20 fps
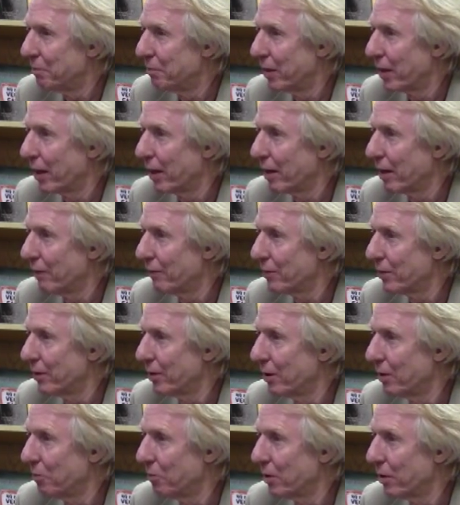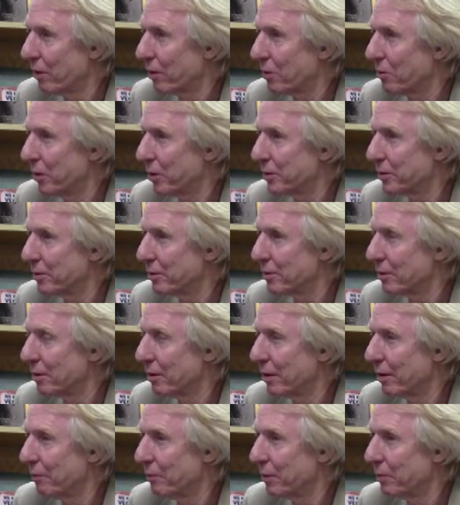But I'd love to know what other questions
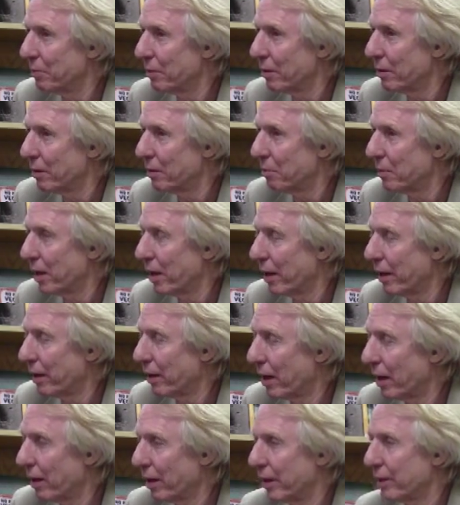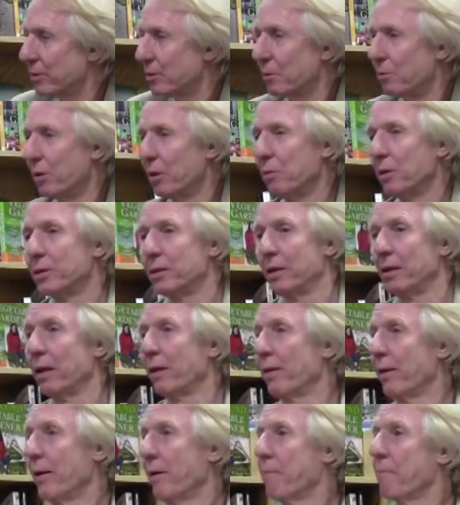have people on their mind, and I'll answer pretty much
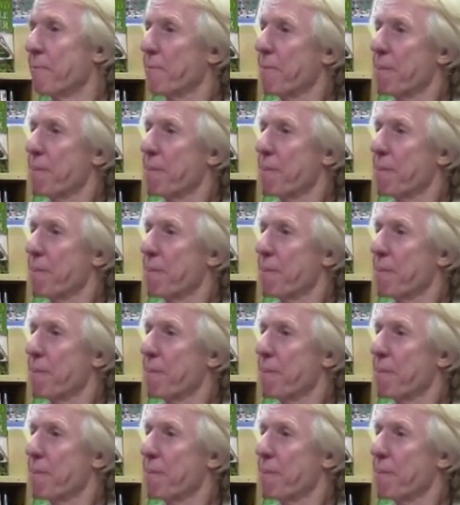anything.